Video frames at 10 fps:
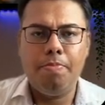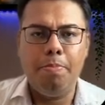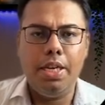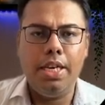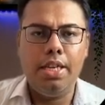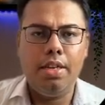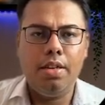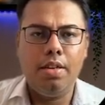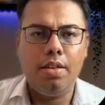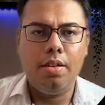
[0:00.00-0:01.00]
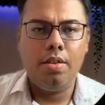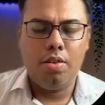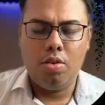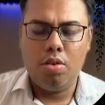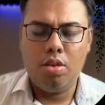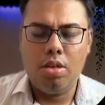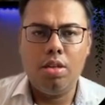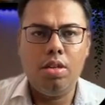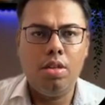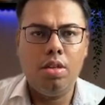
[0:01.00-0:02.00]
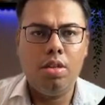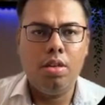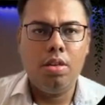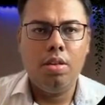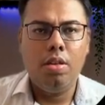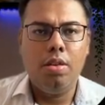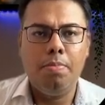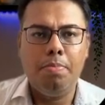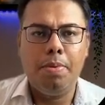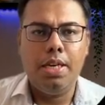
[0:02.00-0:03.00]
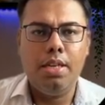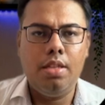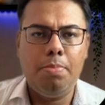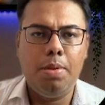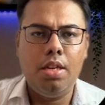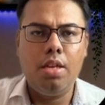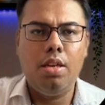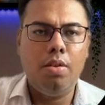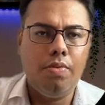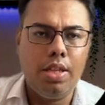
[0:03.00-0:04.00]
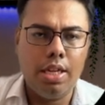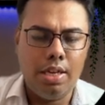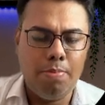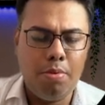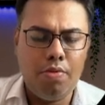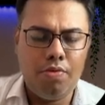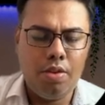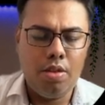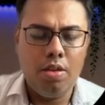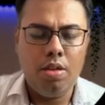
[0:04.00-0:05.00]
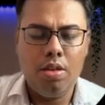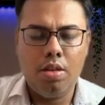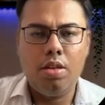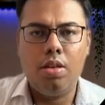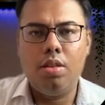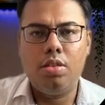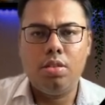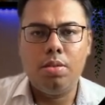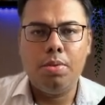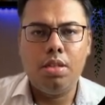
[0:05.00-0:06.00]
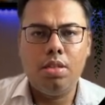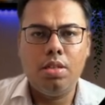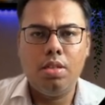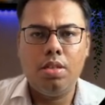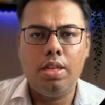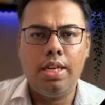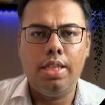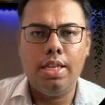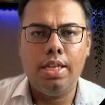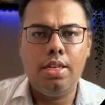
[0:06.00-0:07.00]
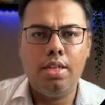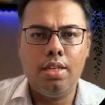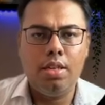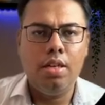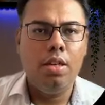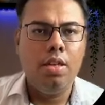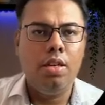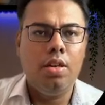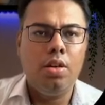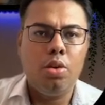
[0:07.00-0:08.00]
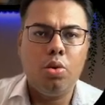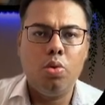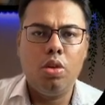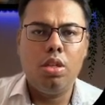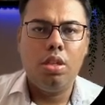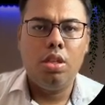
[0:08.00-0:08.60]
billing dot print the bill with the help of customer and then total.